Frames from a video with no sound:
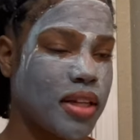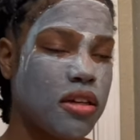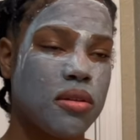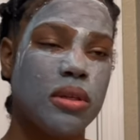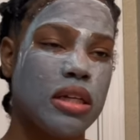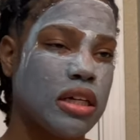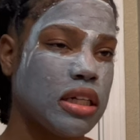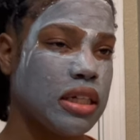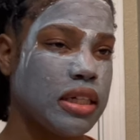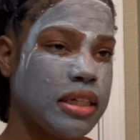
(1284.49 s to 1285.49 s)
You look
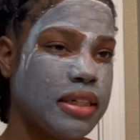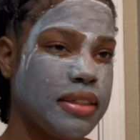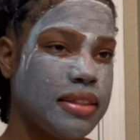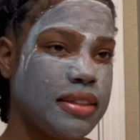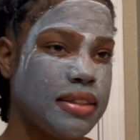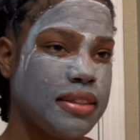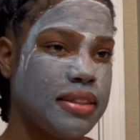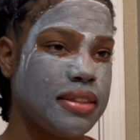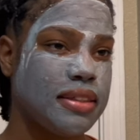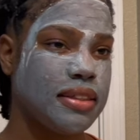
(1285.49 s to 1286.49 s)
good.
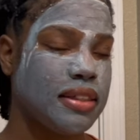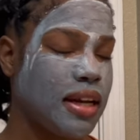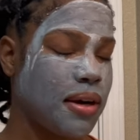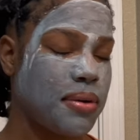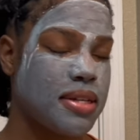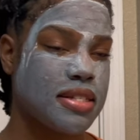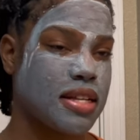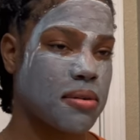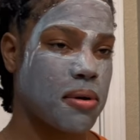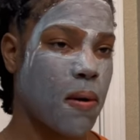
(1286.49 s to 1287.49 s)
You know, it's
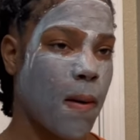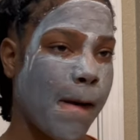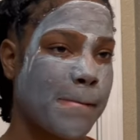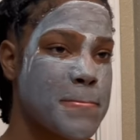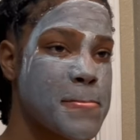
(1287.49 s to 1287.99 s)
nothing wrong.